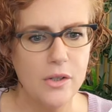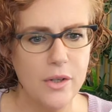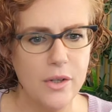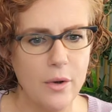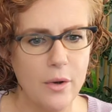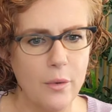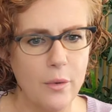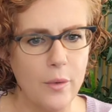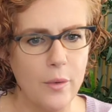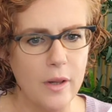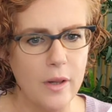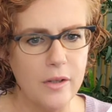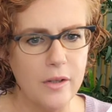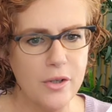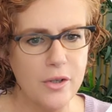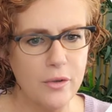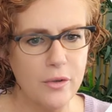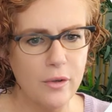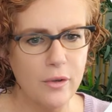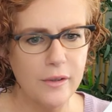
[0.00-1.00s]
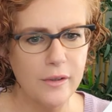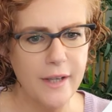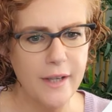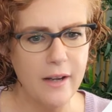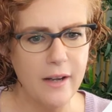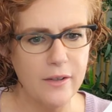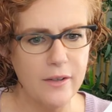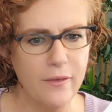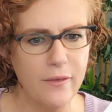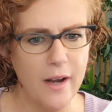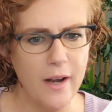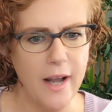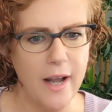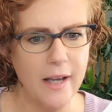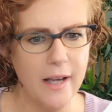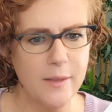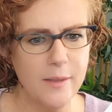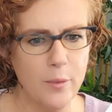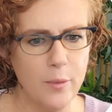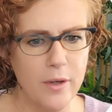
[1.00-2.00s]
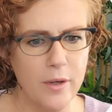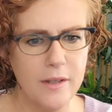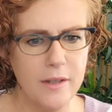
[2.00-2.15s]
So we've scrolled down to find export